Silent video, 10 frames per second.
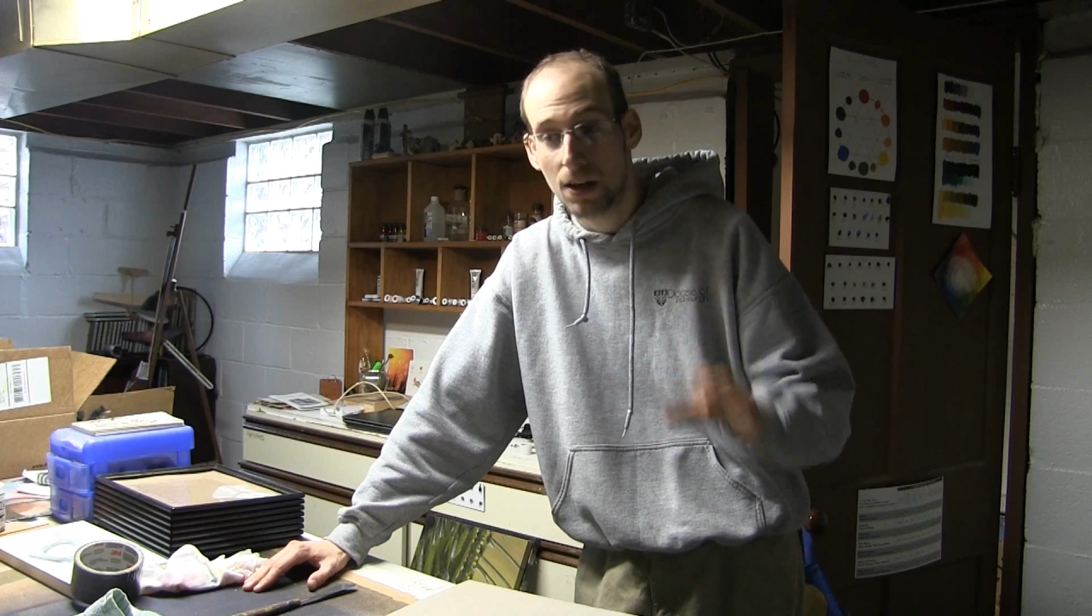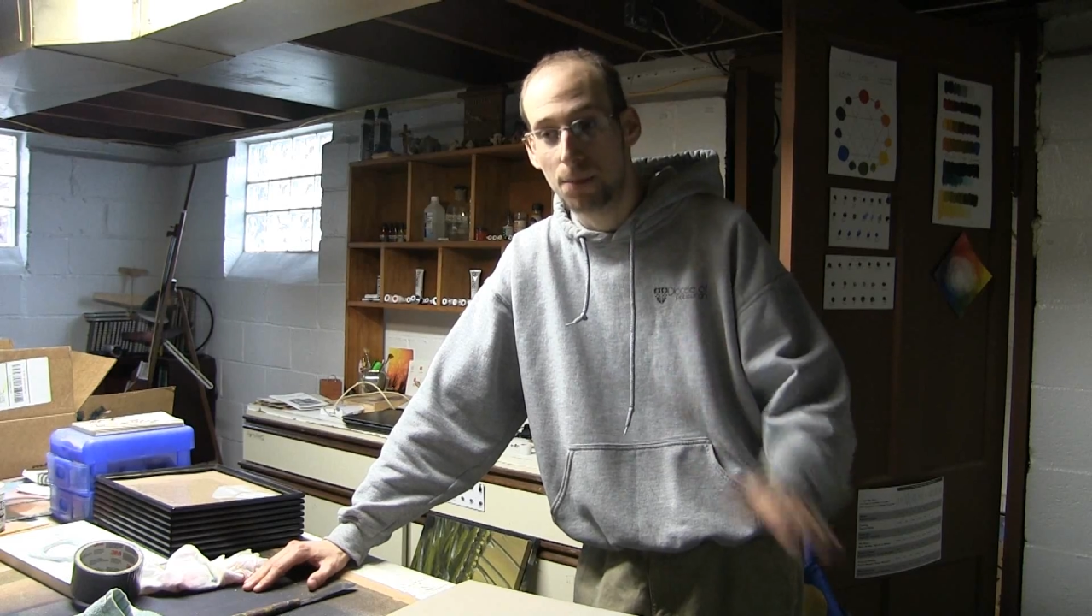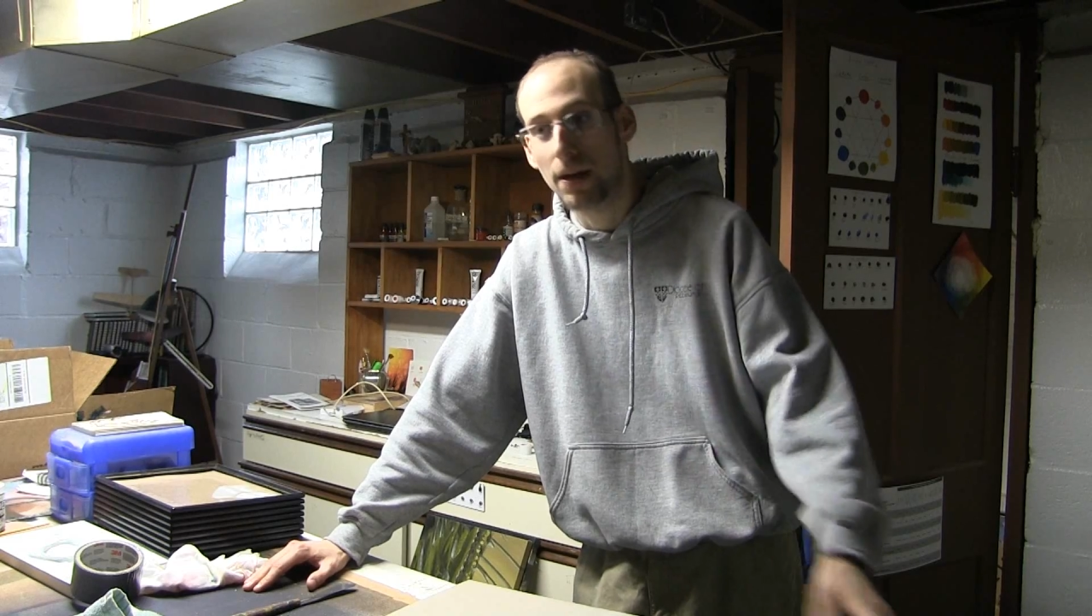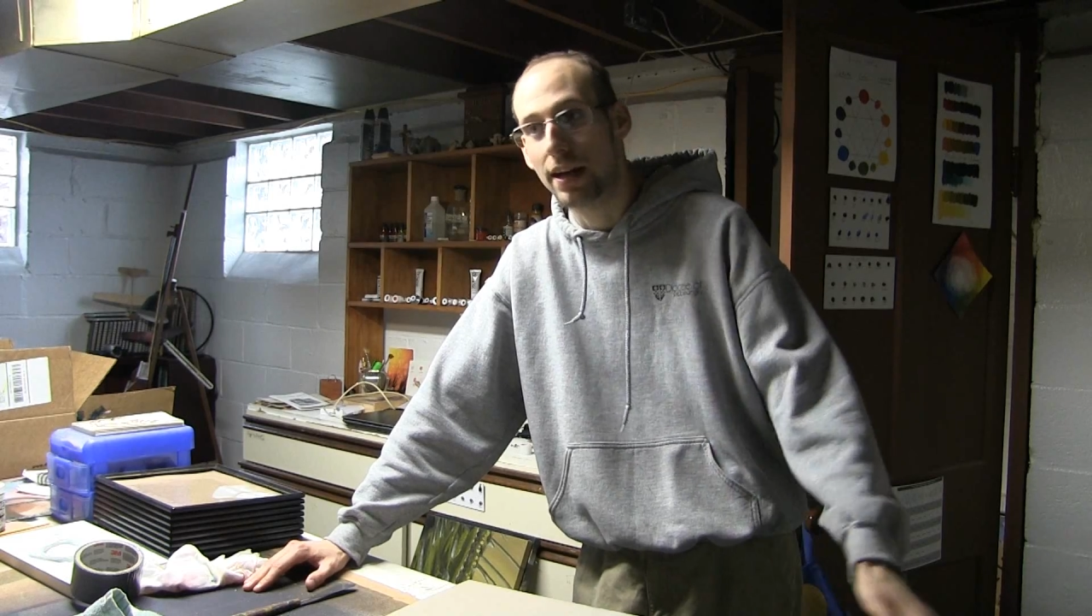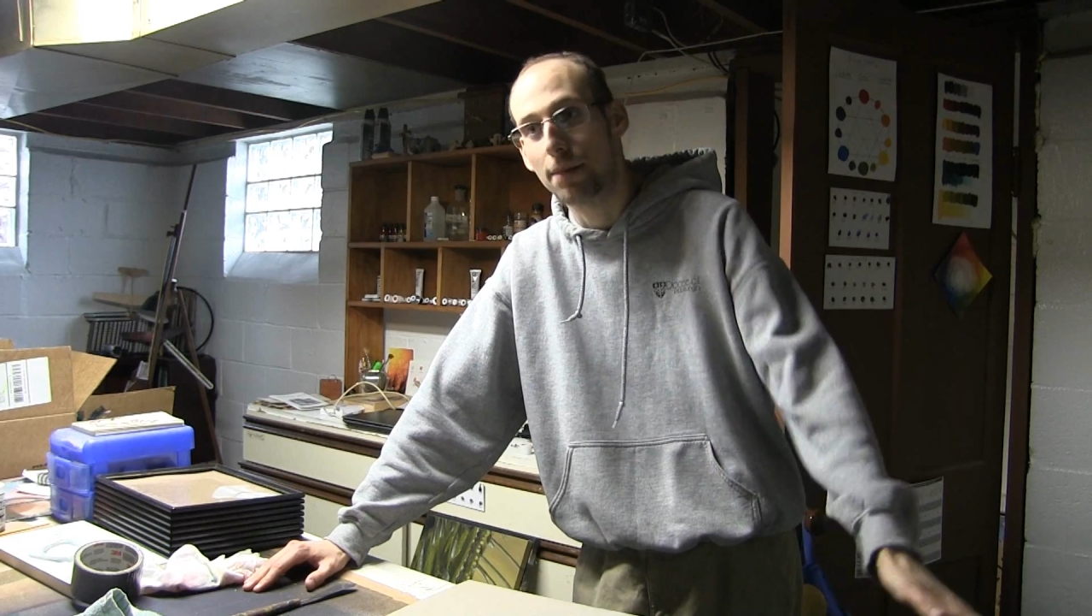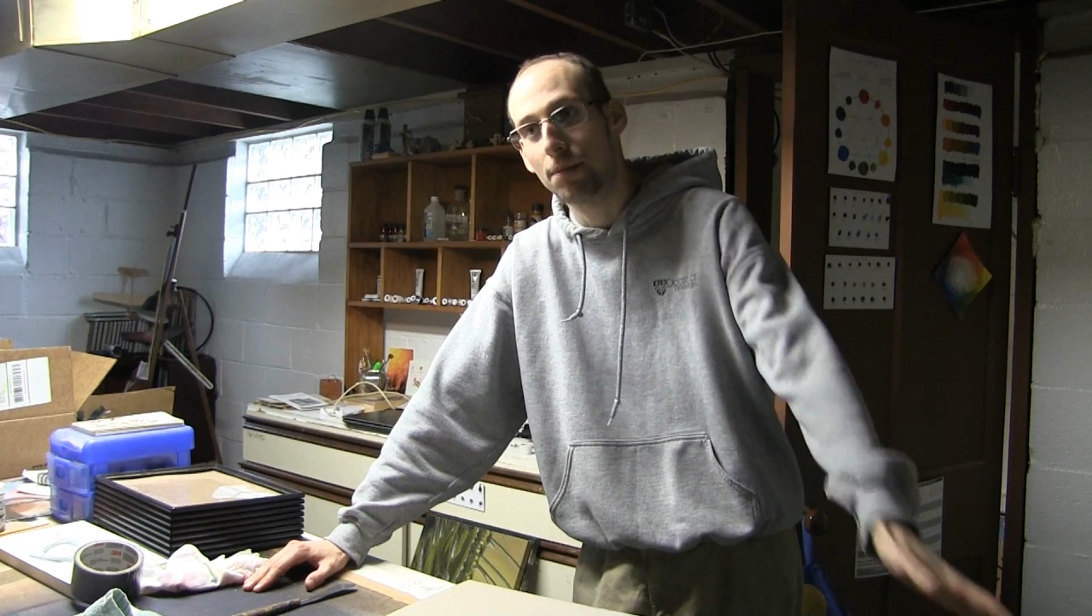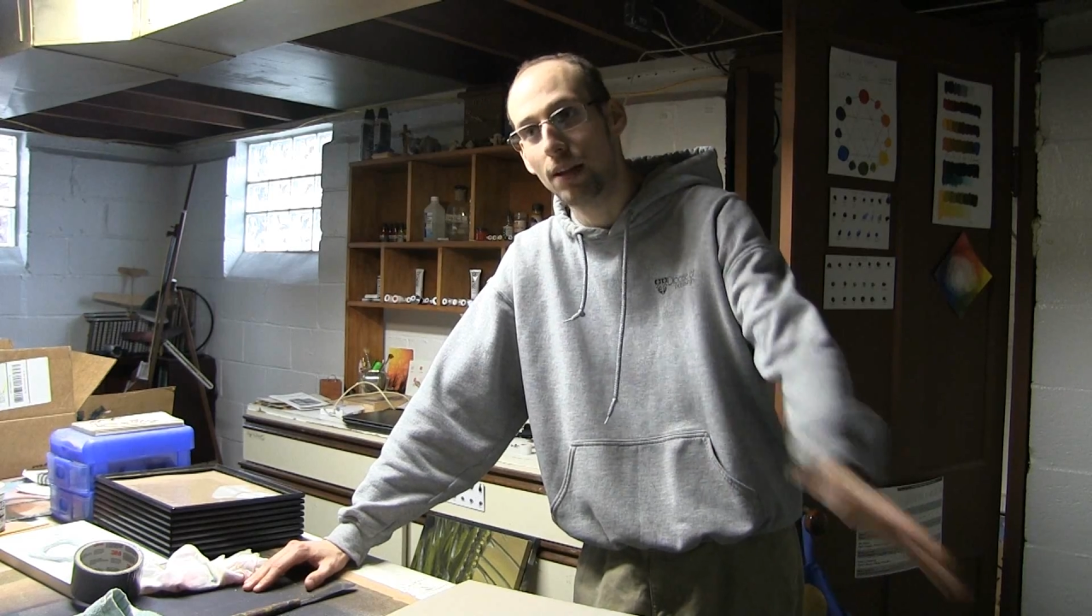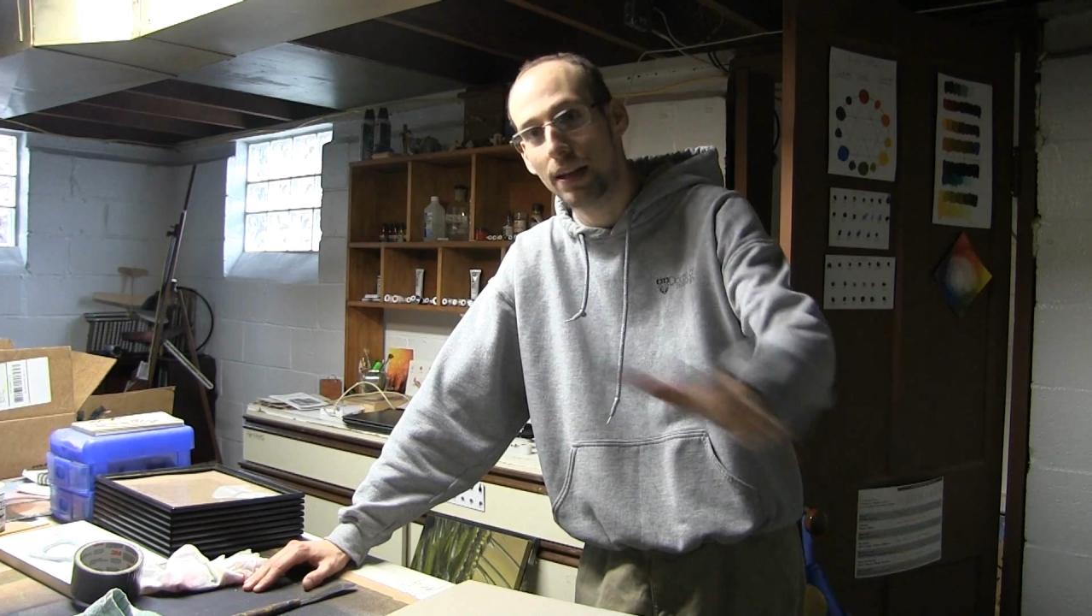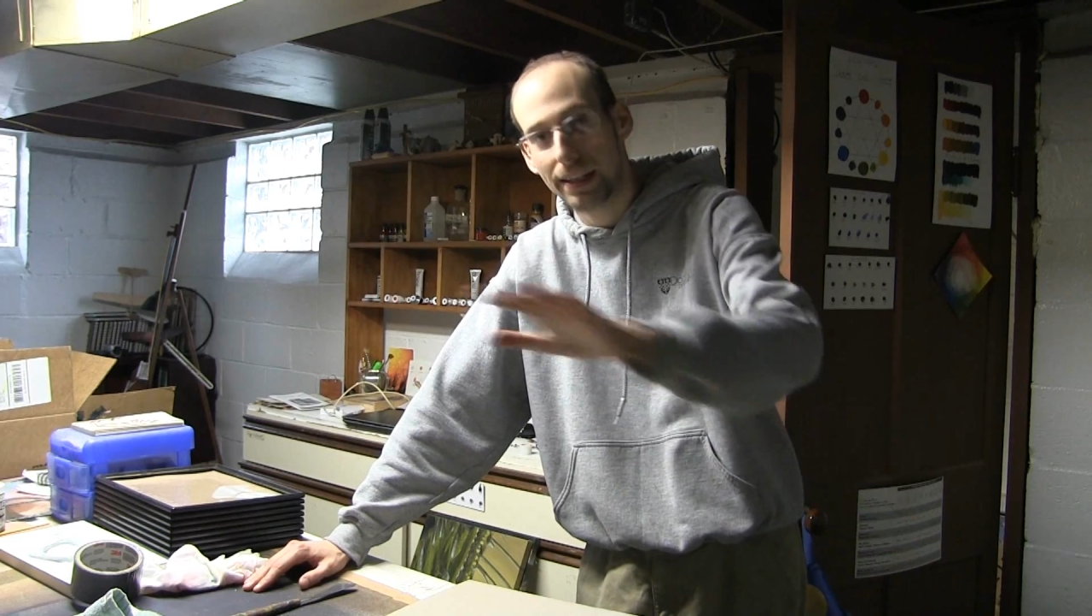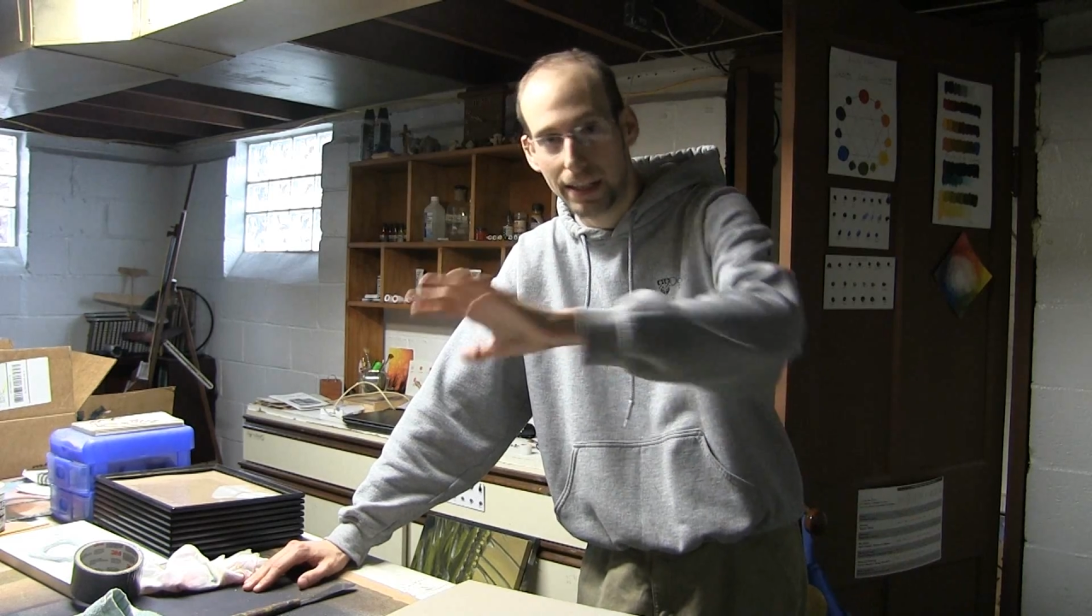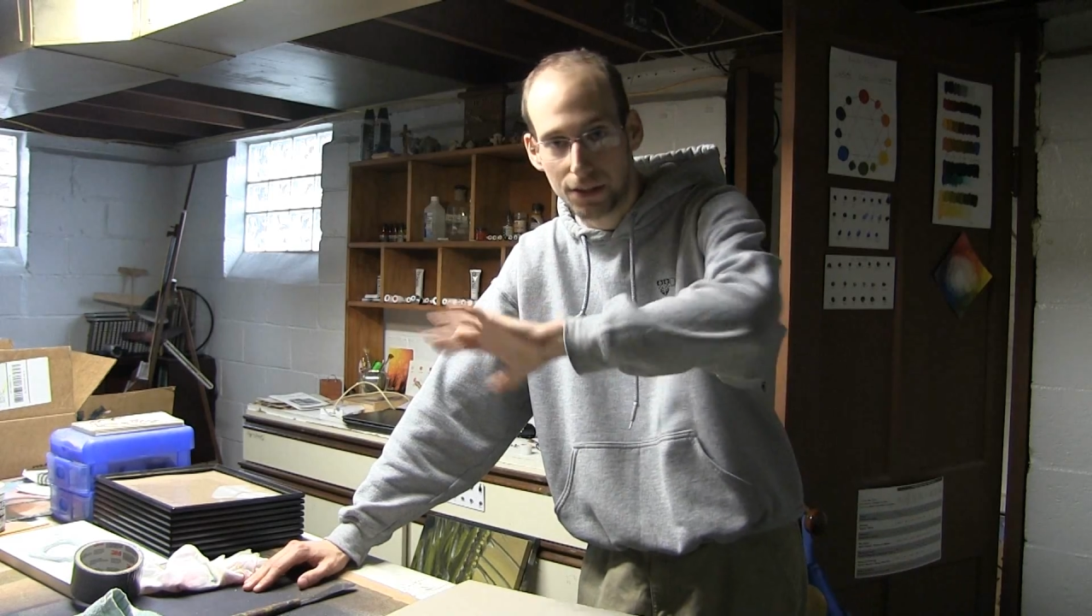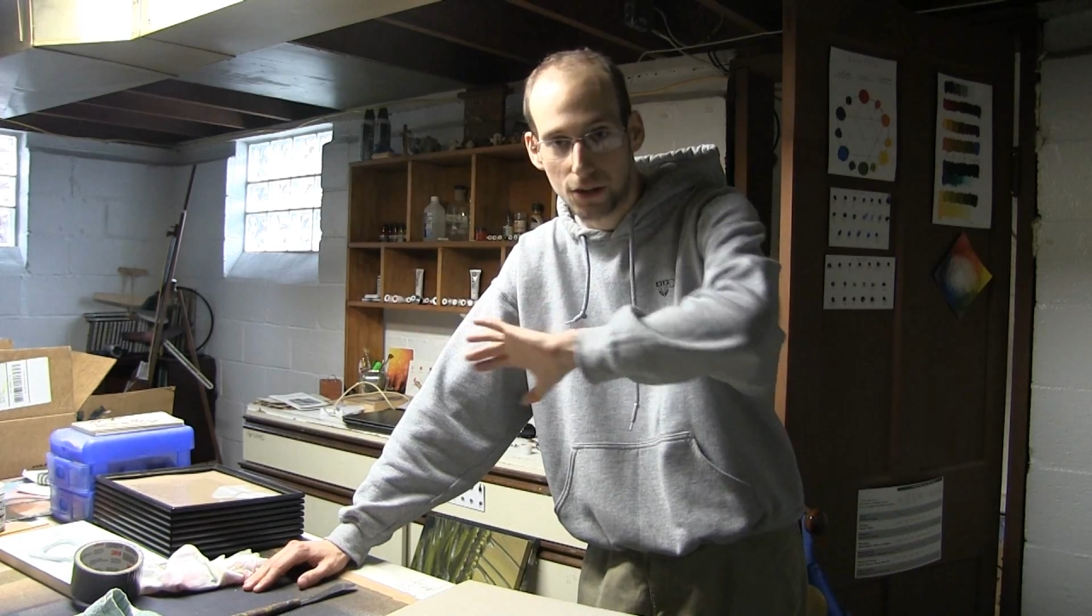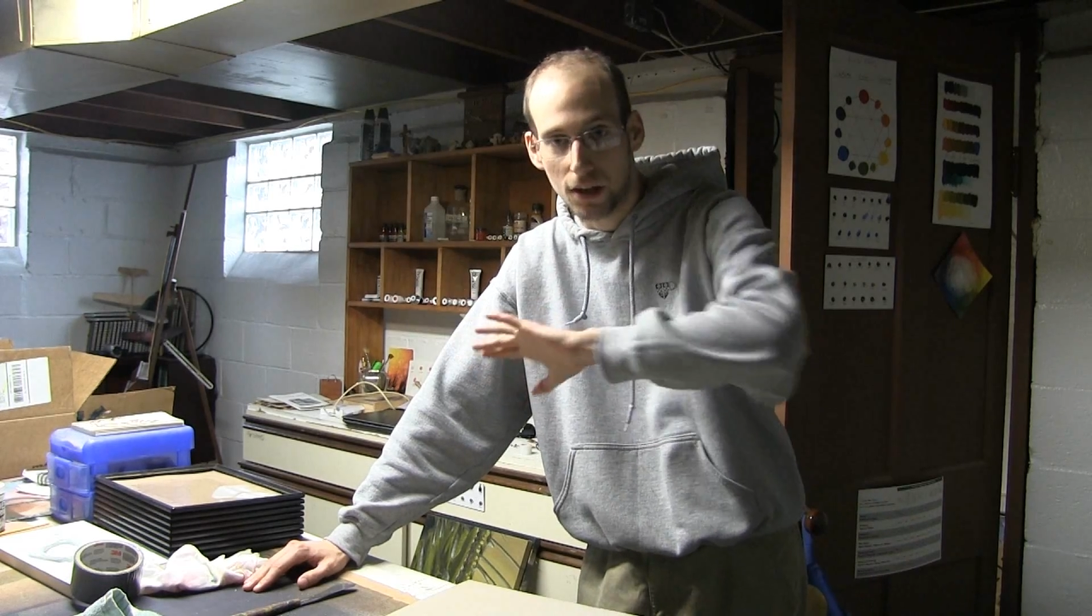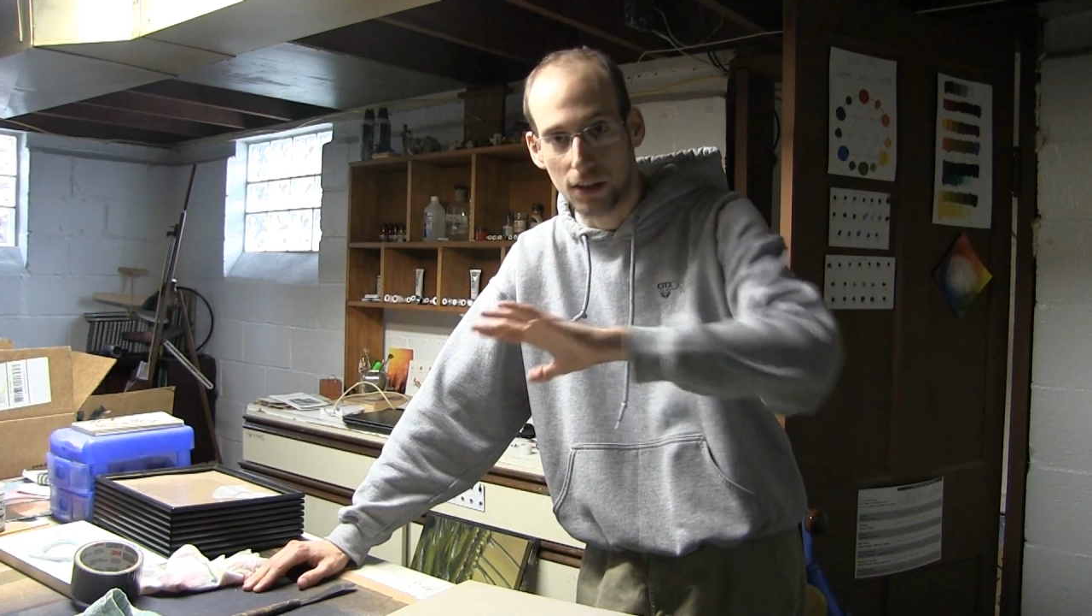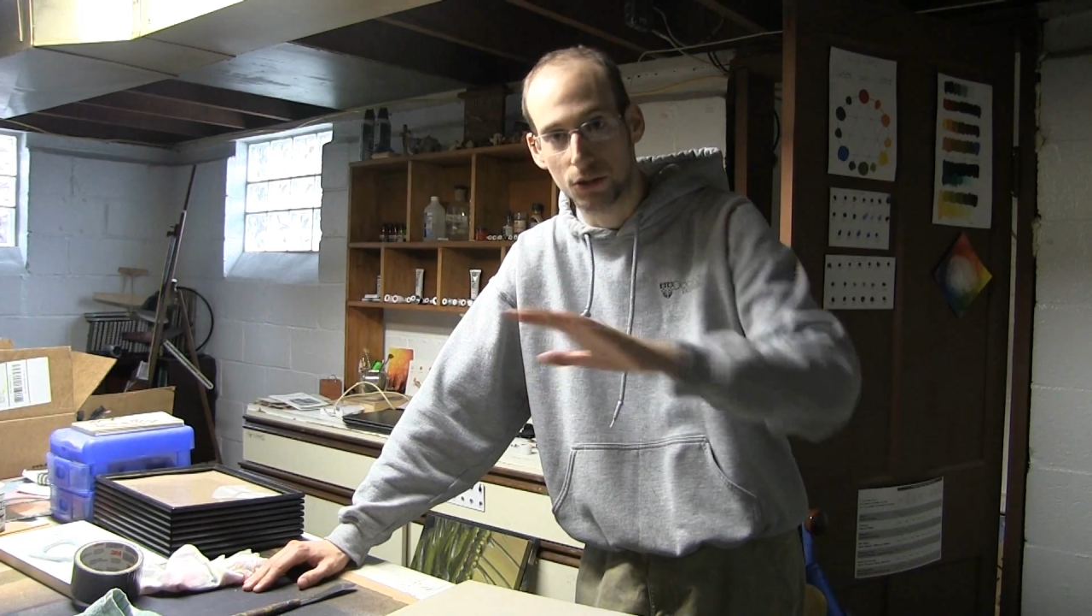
by applying it uh,